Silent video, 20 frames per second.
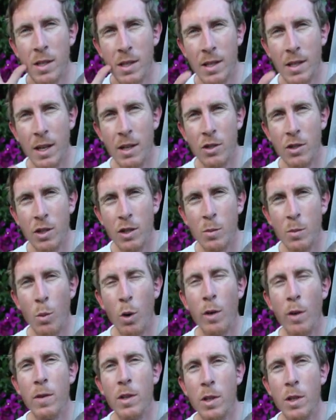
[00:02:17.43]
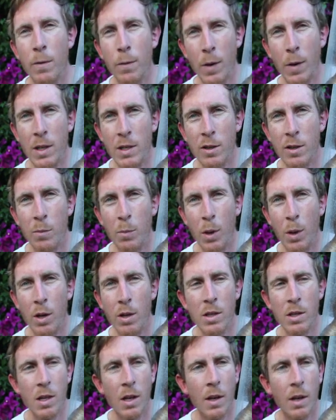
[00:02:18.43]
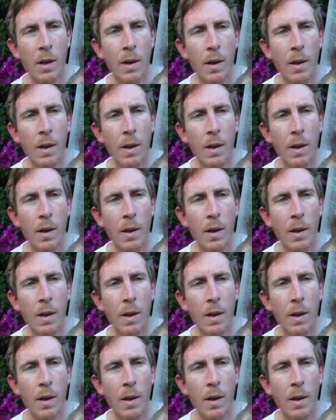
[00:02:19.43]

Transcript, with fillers: as such, it's more of a defensive pose.